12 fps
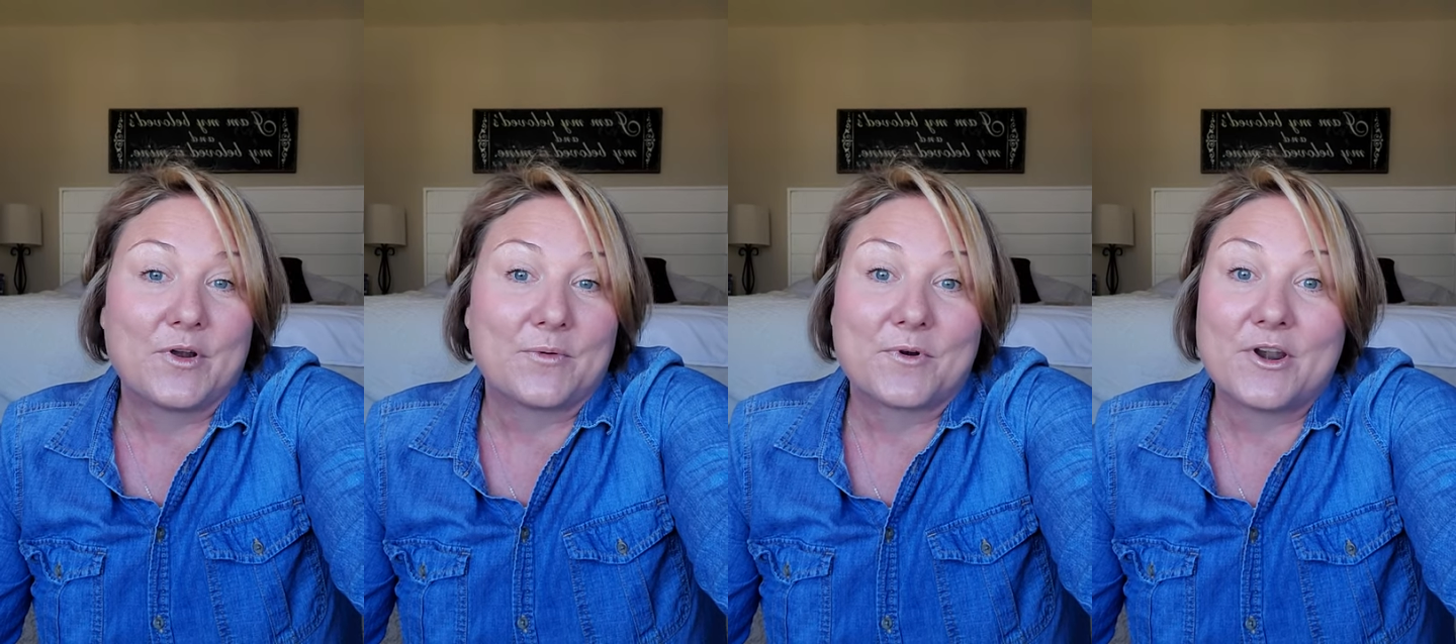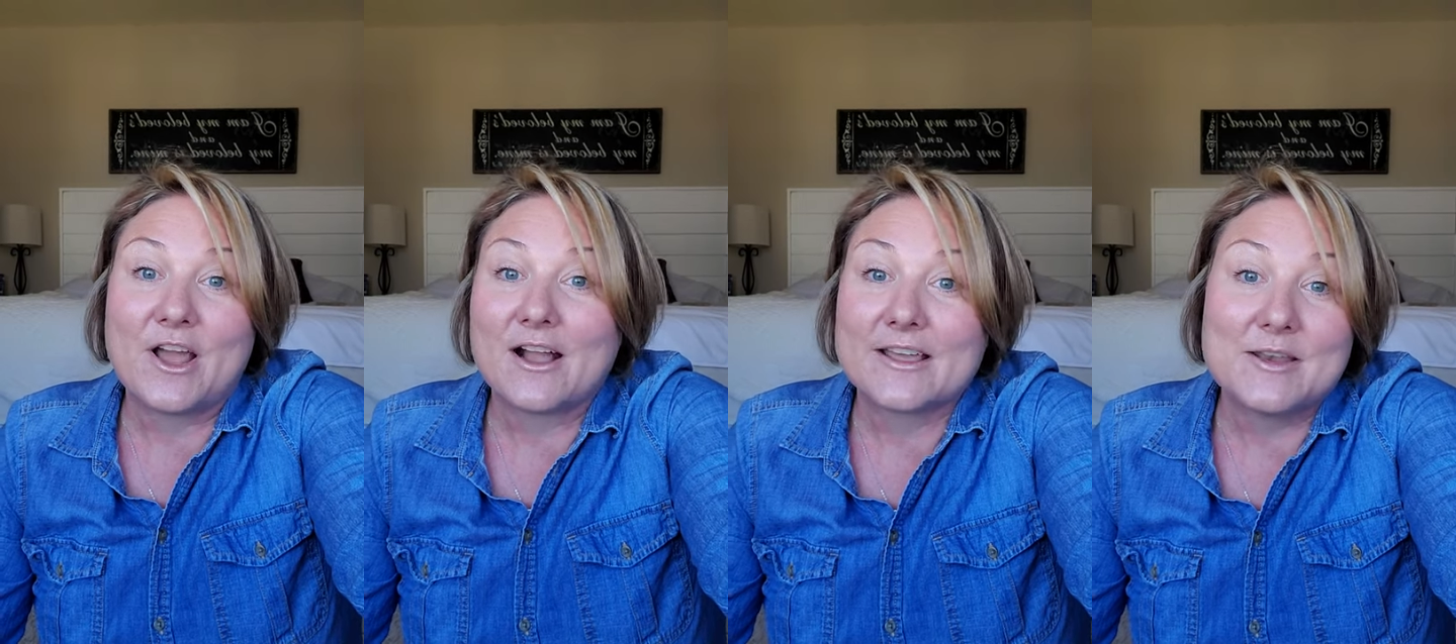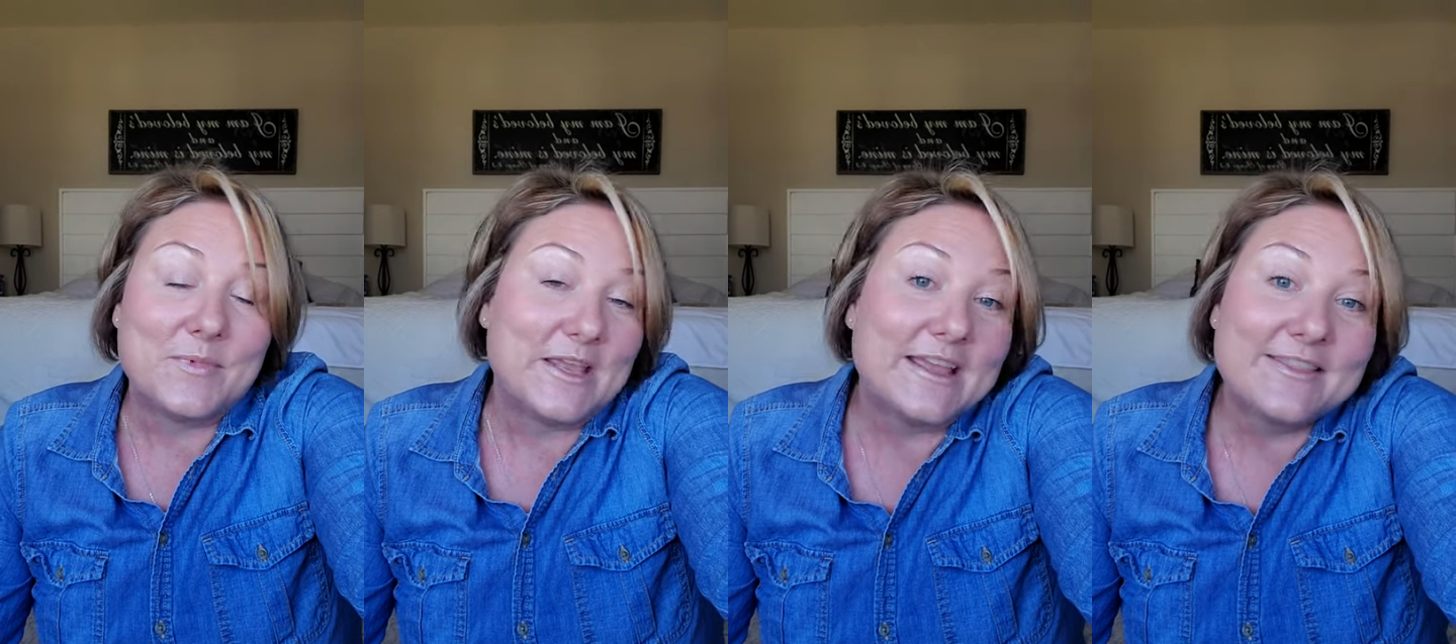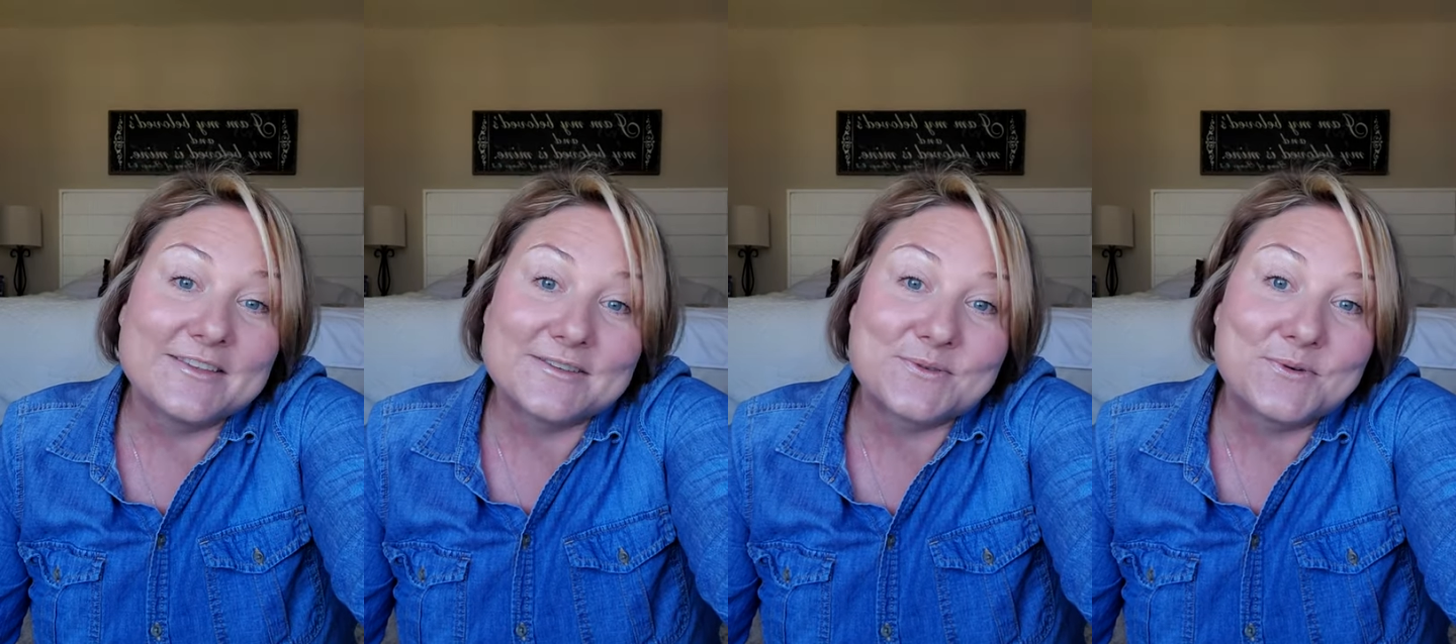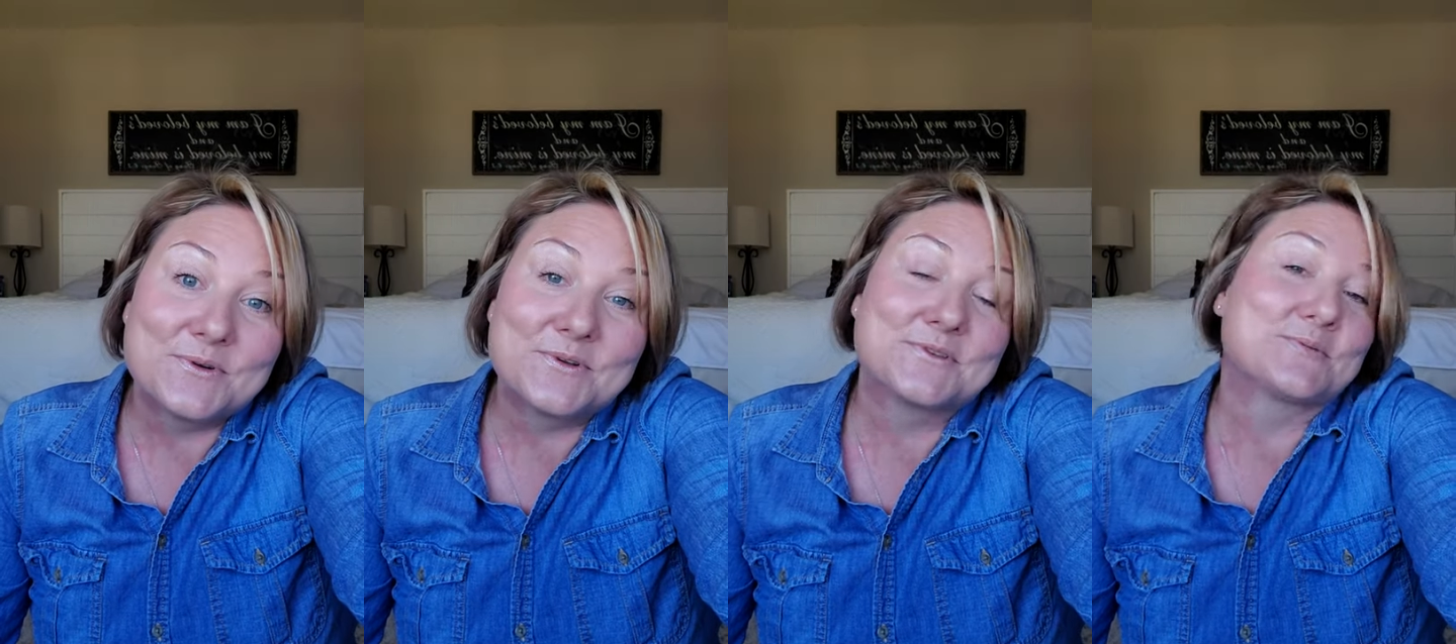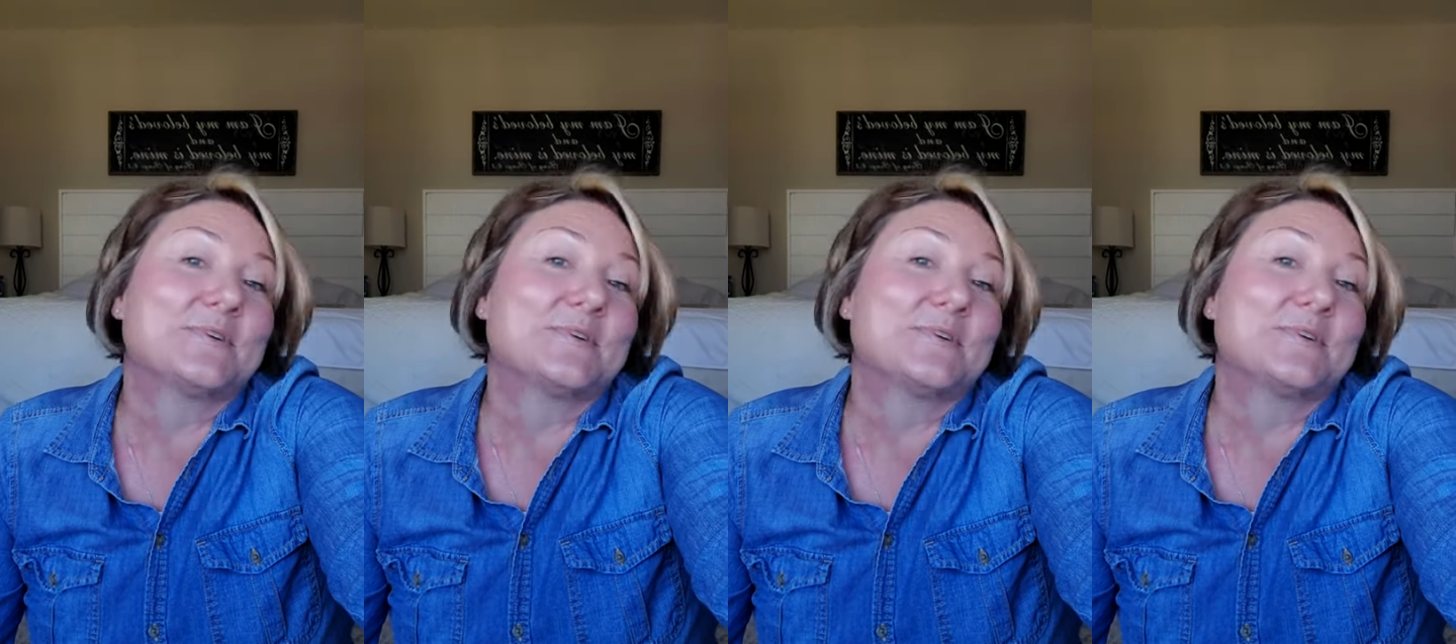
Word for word: are we're not going to be in the schools,